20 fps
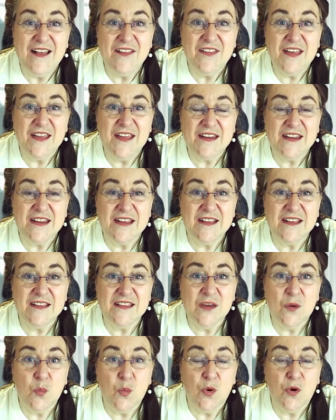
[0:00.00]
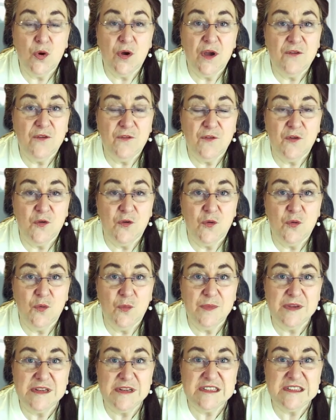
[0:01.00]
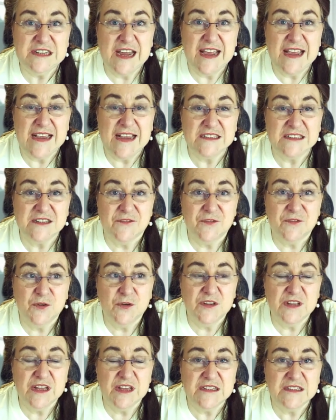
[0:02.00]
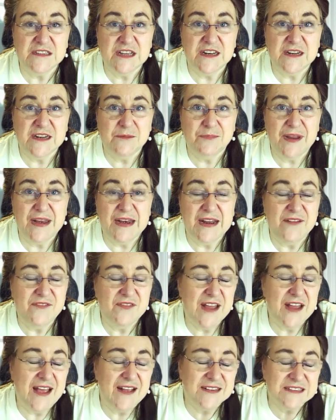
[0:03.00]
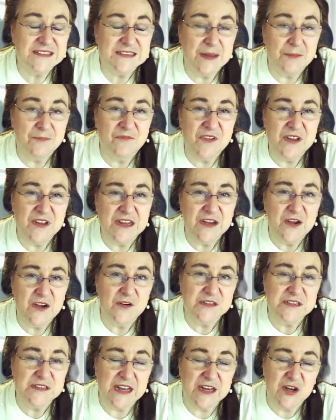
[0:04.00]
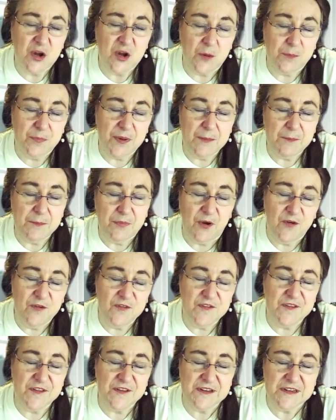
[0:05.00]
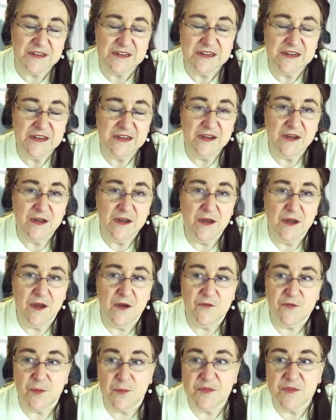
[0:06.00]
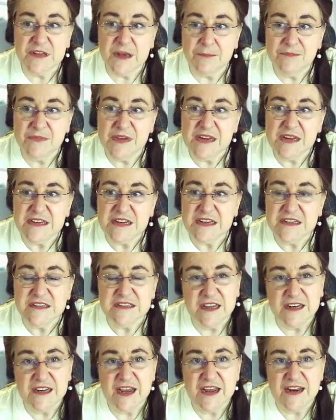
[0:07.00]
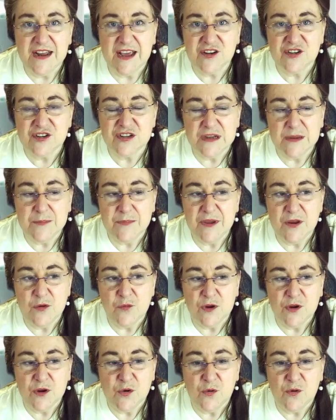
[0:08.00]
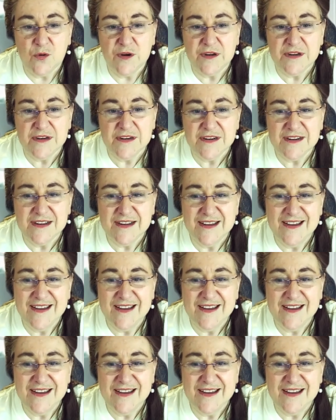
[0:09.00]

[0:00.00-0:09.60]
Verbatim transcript: that there were a few mistakes, a few things that had been left out. Some videos had not been posted from some meetings that had actually been recorded,